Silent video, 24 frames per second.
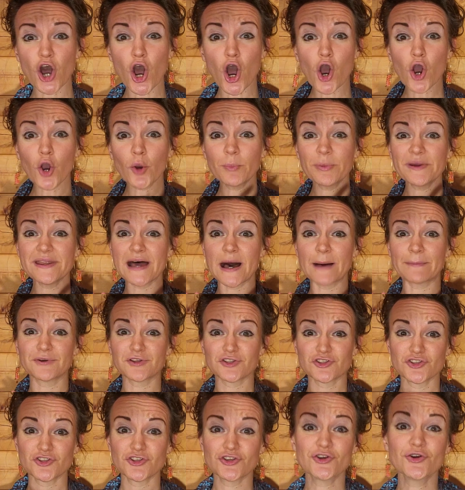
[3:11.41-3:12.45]
open up
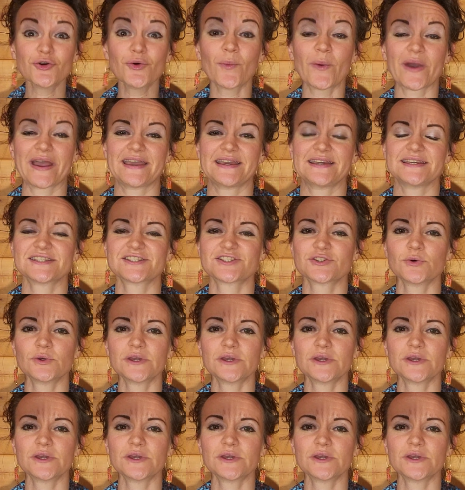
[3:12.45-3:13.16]
new ways to